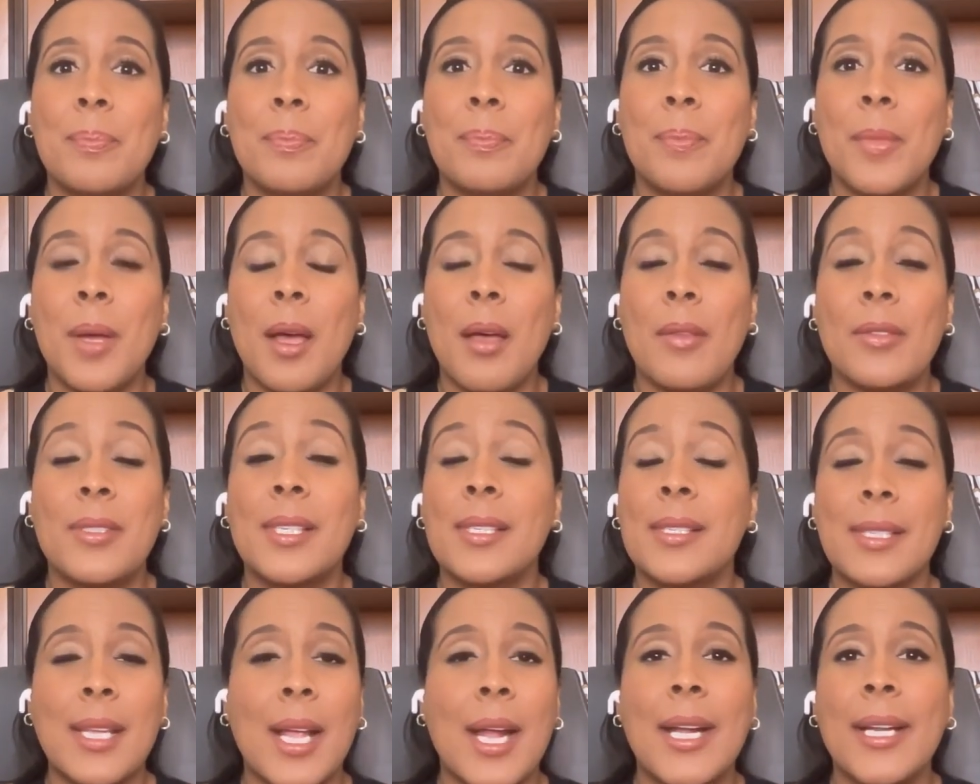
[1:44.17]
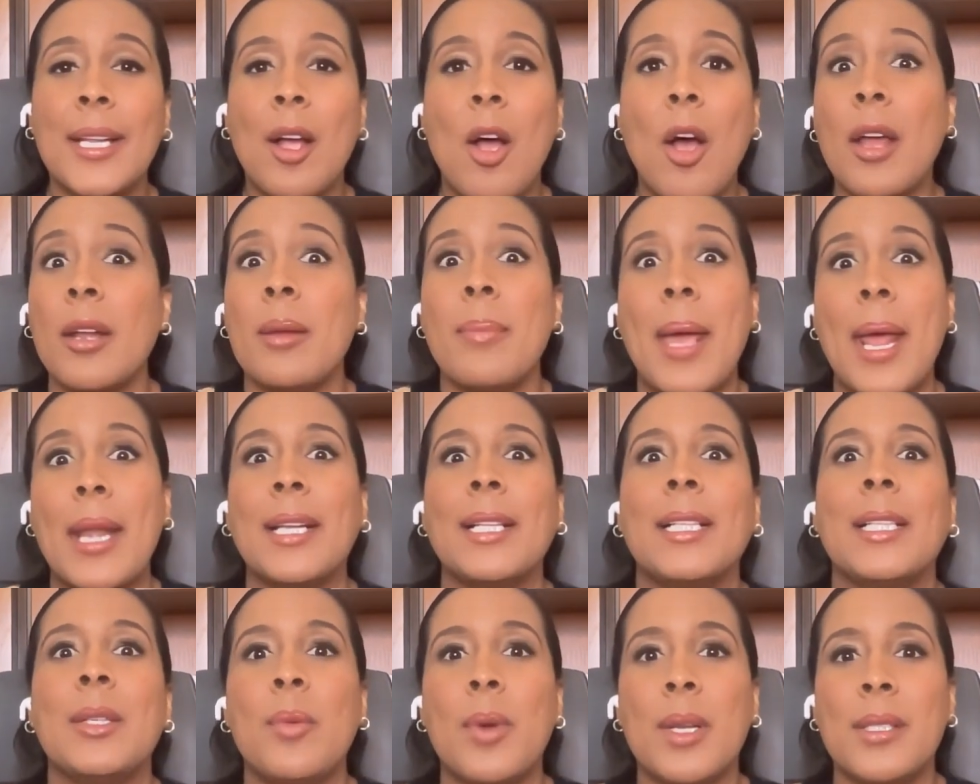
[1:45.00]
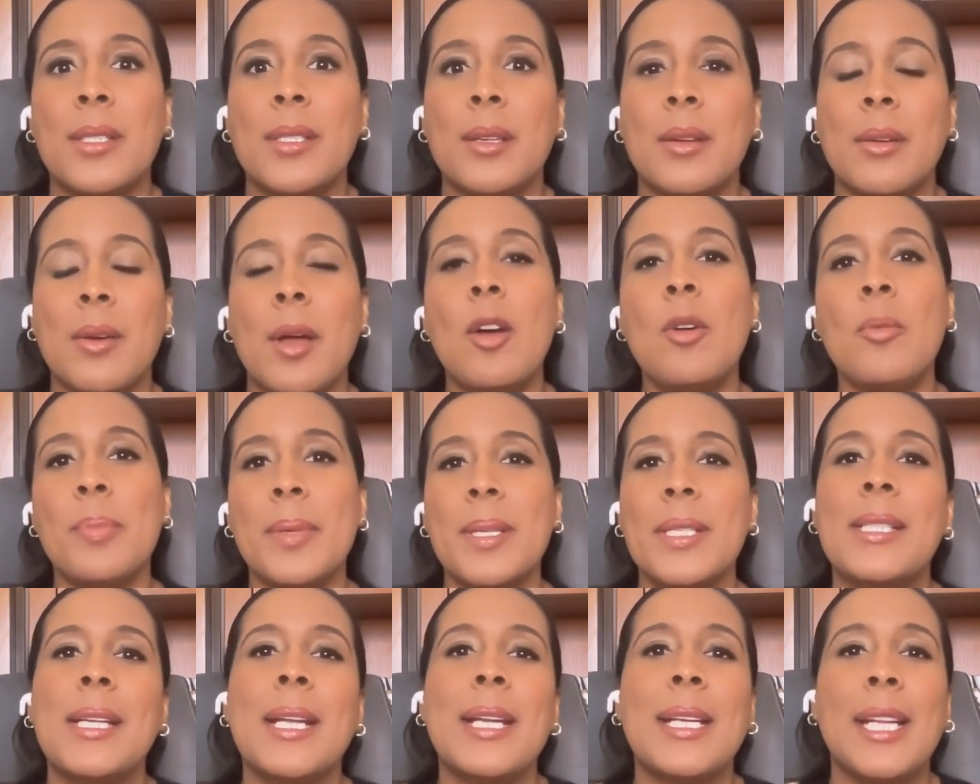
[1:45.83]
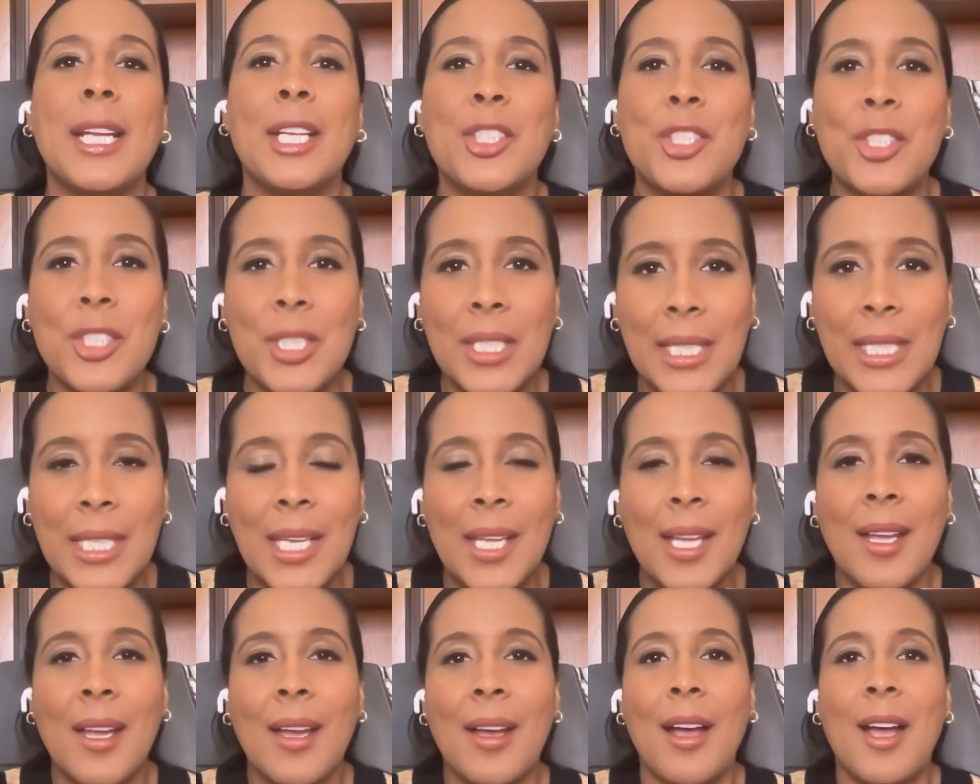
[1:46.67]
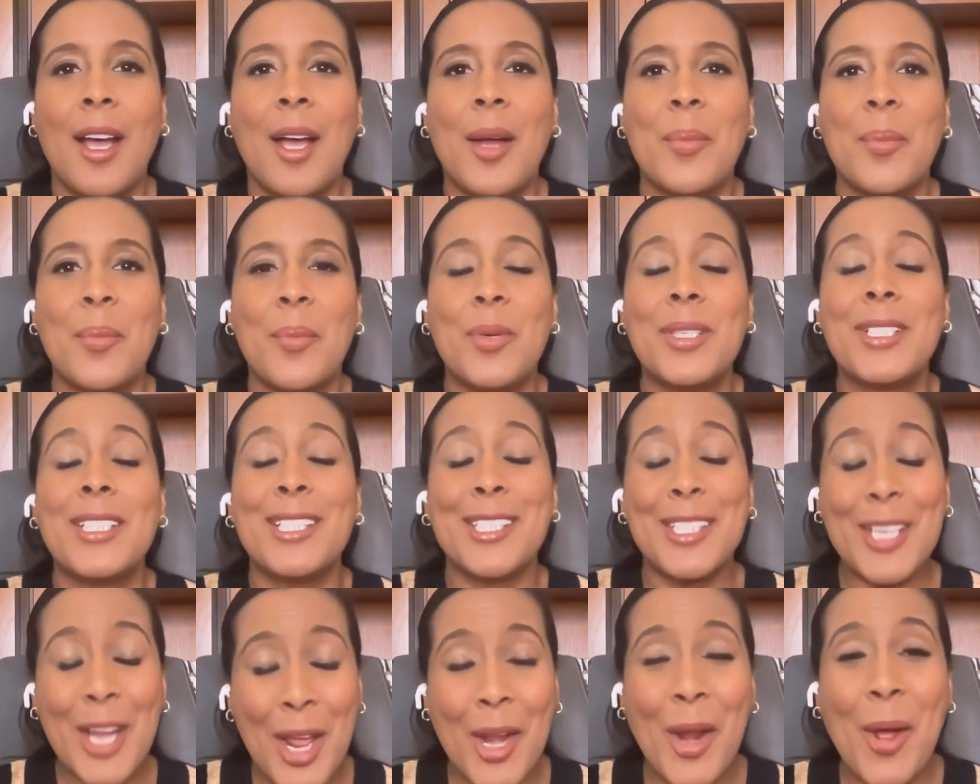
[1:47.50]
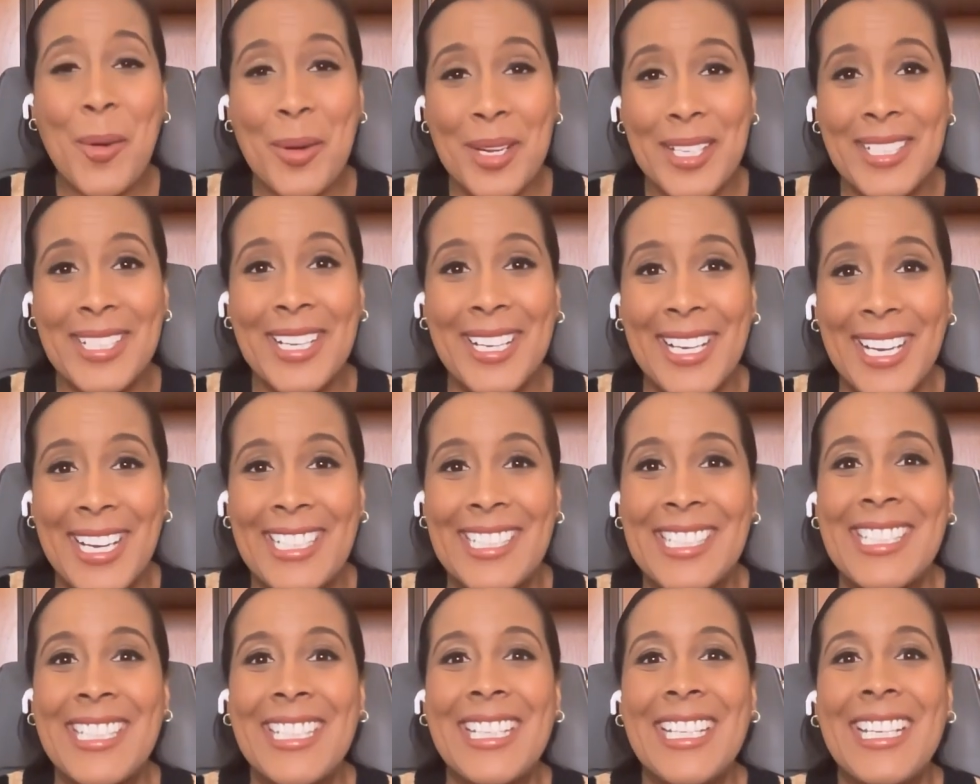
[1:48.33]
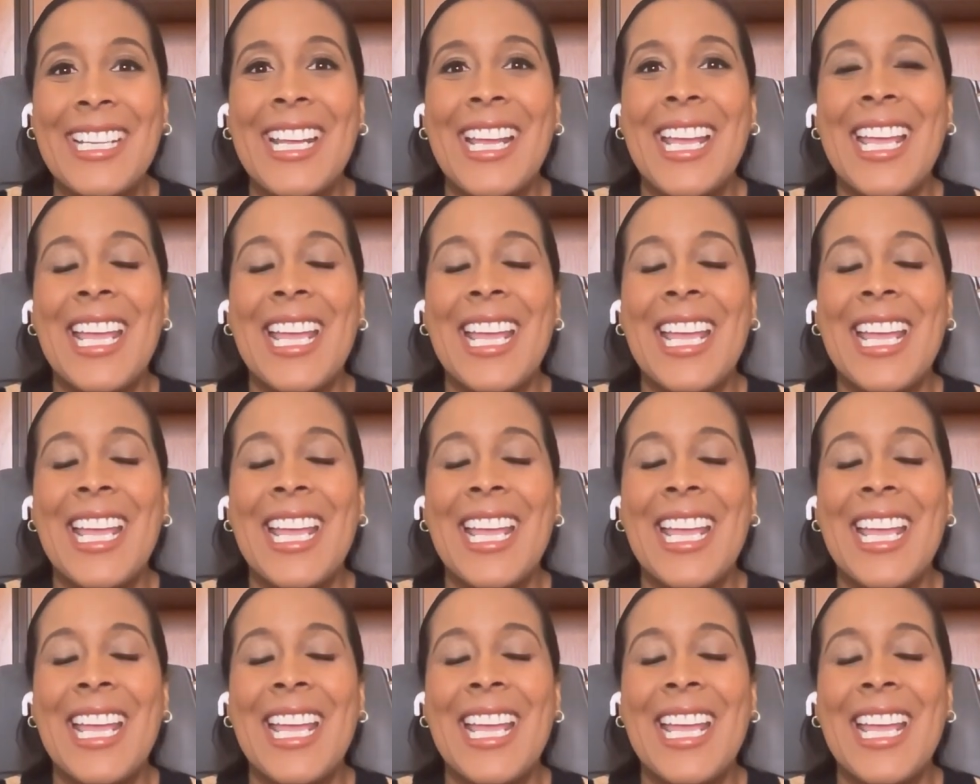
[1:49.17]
society automatically wants to go, oh, it's ADHD, um, which is not always ADHD.